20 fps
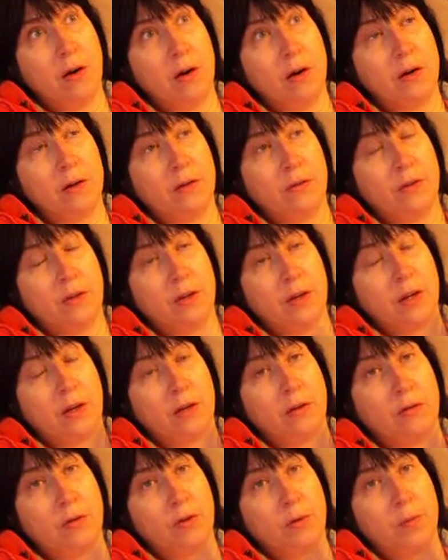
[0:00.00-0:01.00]
heart is
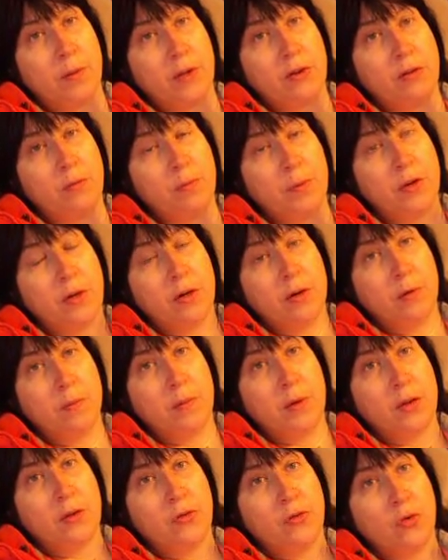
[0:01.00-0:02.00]
connected with my spirit
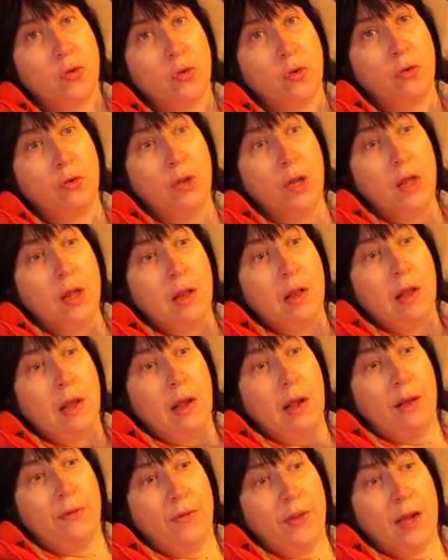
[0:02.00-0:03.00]
and my soul,
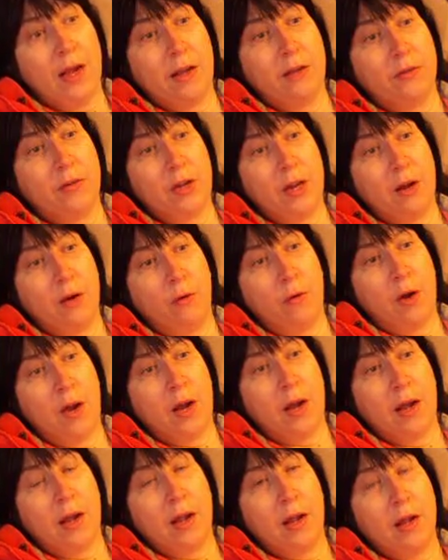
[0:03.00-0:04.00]
and that's how
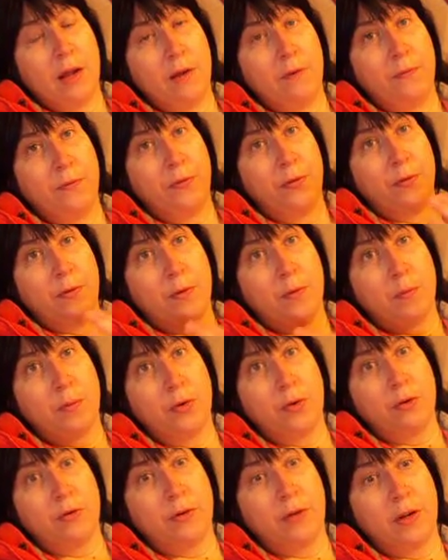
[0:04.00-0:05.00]
I
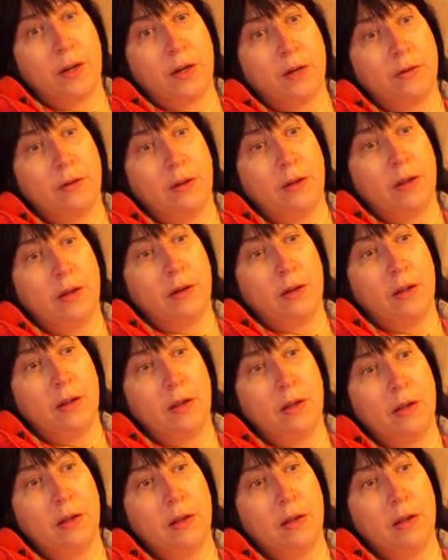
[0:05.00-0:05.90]
protect it,